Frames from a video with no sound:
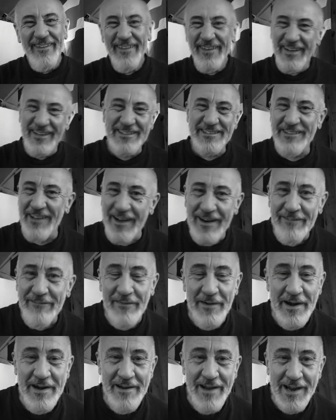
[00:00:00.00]
It's not a
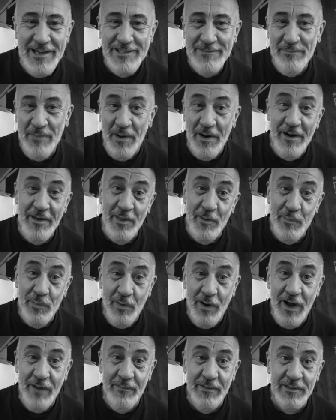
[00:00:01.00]
very nice part of the
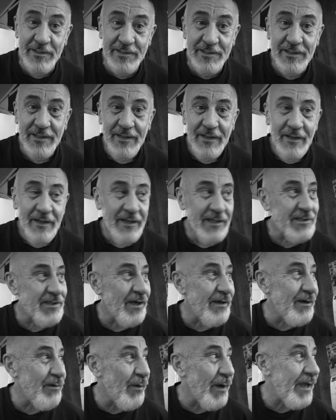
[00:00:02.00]
province. It's
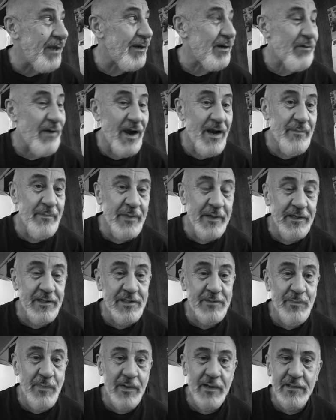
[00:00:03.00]
on the way to Grand
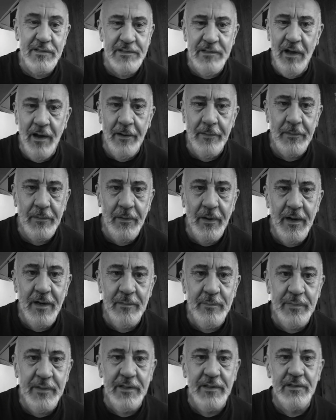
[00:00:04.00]
Beach, but it's not
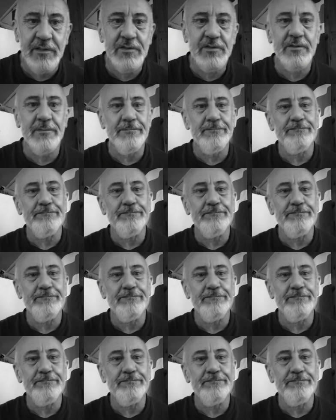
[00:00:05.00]
Grand Beach.